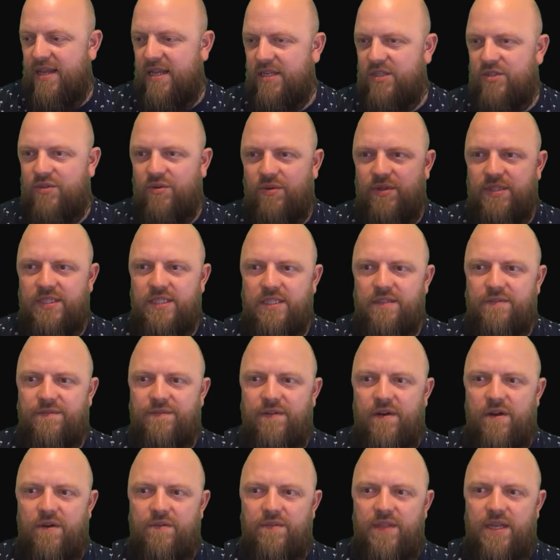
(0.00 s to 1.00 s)
choices
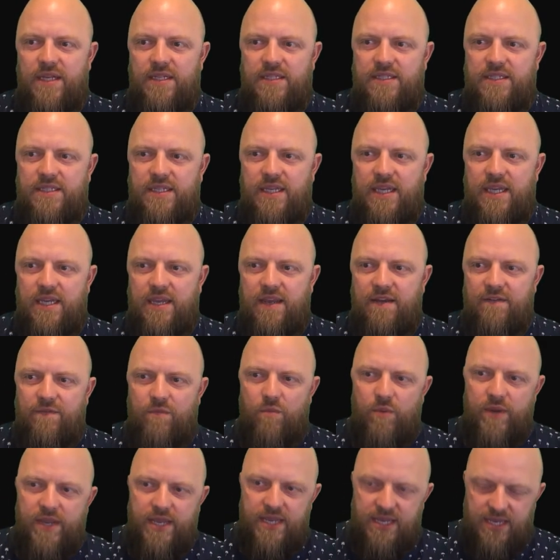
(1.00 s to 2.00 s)
file, let's see if
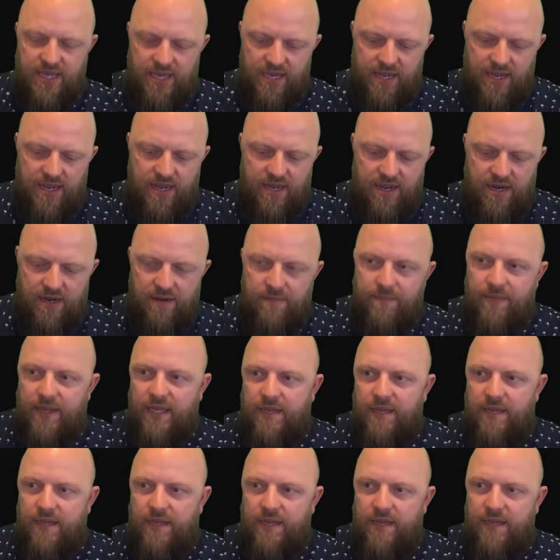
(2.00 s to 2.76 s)
we can make